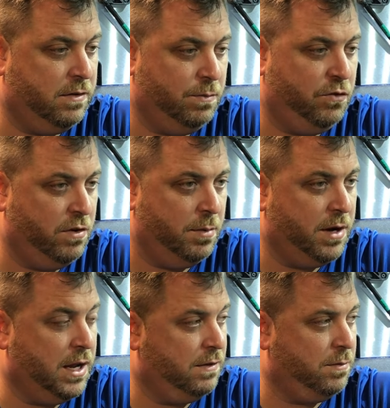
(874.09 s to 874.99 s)
because I'm sure I'm
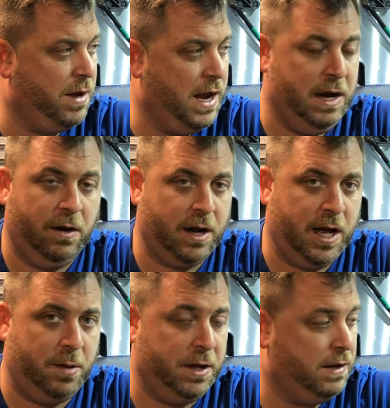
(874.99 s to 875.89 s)
going to get some hater
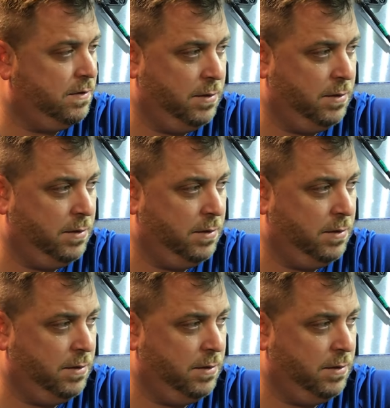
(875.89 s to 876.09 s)
comments.